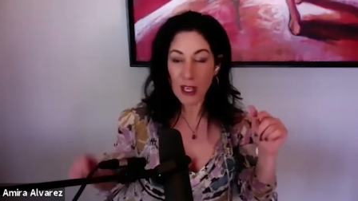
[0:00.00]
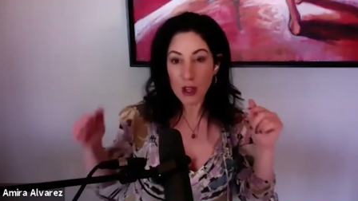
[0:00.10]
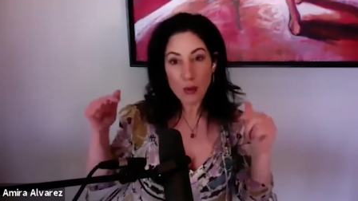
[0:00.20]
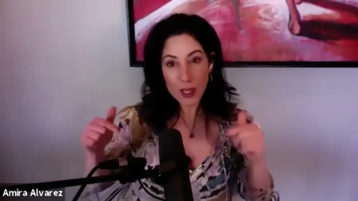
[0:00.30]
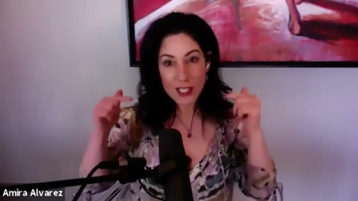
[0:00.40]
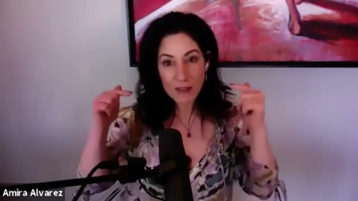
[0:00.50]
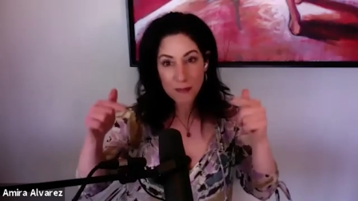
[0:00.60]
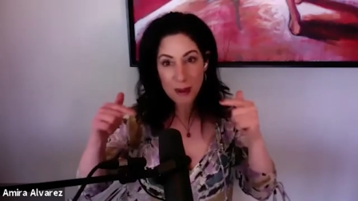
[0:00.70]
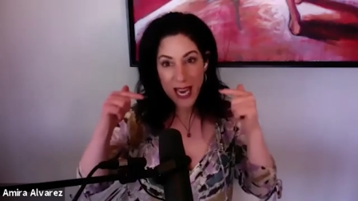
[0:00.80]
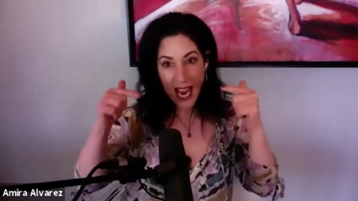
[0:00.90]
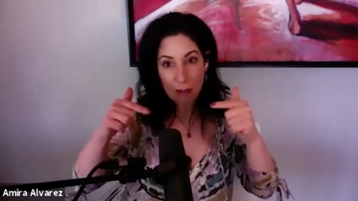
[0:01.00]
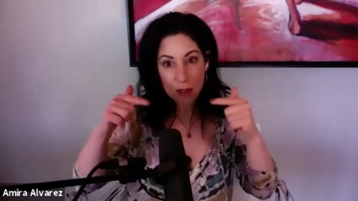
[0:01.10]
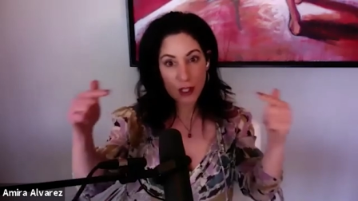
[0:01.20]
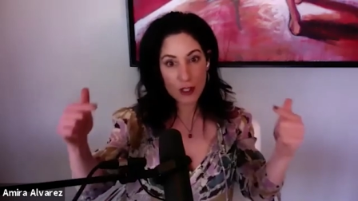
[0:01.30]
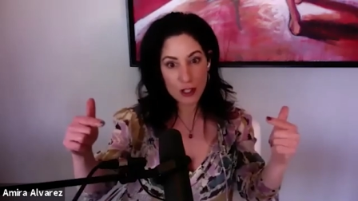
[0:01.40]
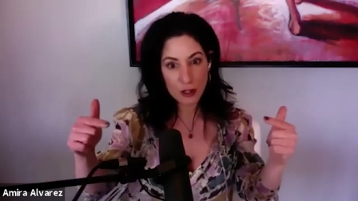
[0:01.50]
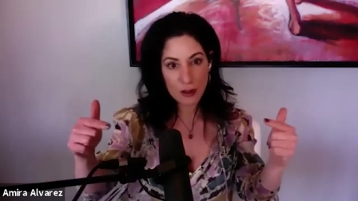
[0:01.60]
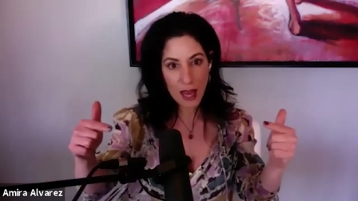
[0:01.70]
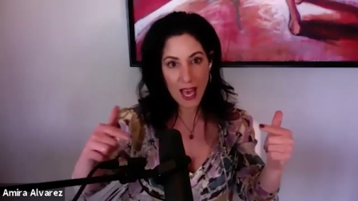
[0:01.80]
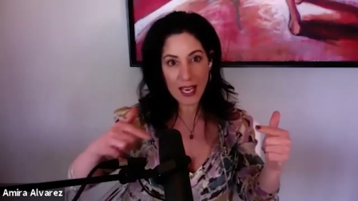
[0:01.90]
But you wouldn't have been able to
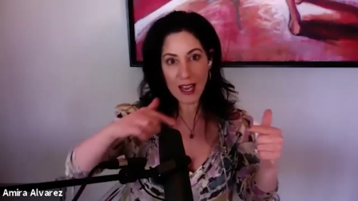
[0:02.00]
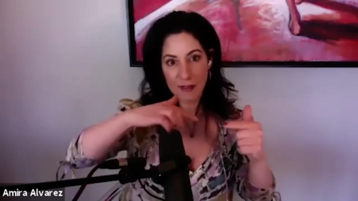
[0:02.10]
do that